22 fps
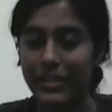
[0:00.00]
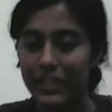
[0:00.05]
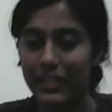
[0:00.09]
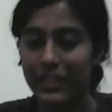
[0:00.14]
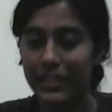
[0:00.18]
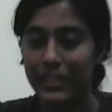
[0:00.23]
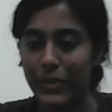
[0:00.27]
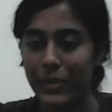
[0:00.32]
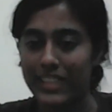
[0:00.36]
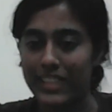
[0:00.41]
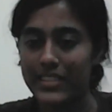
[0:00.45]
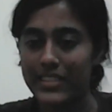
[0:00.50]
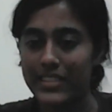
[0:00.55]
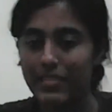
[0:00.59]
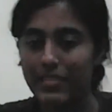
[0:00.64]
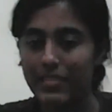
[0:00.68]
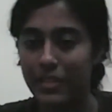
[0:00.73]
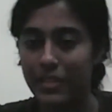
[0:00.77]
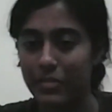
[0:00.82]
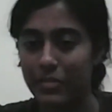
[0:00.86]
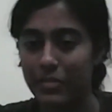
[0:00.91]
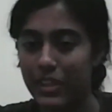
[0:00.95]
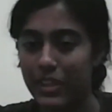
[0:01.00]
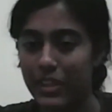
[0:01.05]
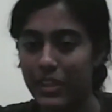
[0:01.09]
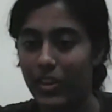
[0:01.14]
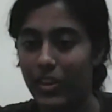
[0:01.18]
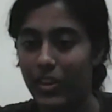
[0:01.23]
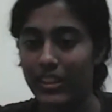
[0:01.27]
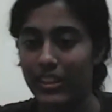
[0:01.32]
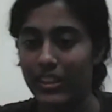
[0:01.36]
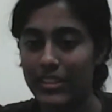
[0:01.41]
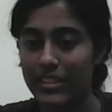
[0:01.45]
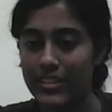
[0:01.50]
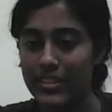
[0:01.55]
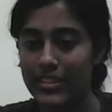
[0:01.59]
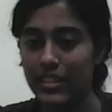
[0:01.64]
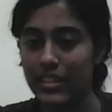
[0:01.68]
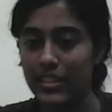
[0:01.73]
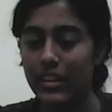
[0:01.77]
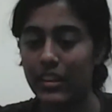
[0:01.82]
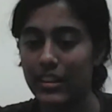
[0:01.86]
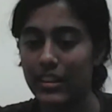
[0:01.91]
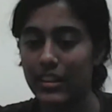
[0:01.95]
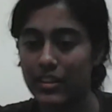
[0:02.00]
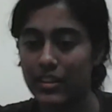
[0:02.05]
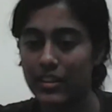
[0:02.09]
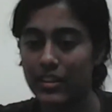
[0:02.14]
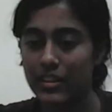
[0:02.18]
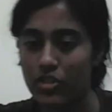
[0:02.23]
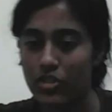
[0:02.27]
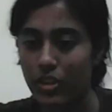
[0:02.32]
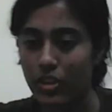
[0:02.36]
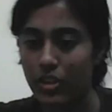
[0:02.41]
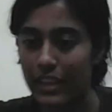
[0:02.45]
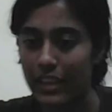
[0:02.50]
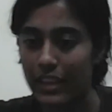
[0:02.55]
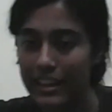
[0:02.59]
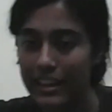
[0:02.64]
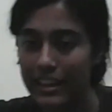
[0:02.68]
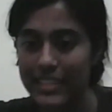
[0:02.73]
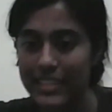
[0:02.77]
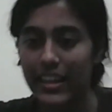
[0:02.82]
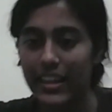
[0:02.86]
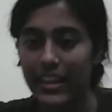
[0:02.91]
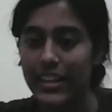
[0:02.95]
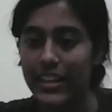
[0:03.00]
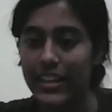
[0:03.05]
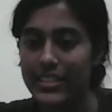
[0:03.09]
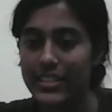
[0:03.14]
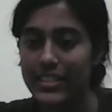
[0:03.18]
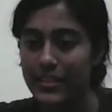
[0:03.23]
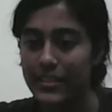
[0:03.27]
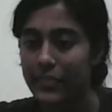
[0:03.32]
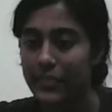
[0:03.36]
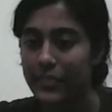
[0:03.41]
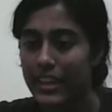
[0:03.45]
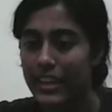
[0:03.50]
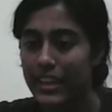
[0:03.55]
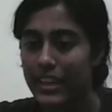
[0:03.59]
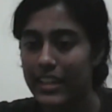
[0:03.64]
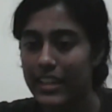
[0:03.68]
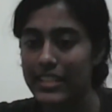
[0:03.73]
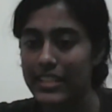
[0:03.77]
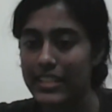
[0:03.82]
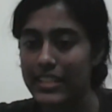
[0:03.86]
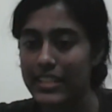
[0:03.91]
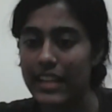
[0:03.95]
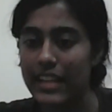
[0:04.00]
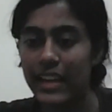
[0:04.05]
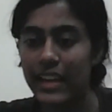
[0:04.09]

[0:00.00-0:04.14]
We have a question from the audience. Joel has asked, is there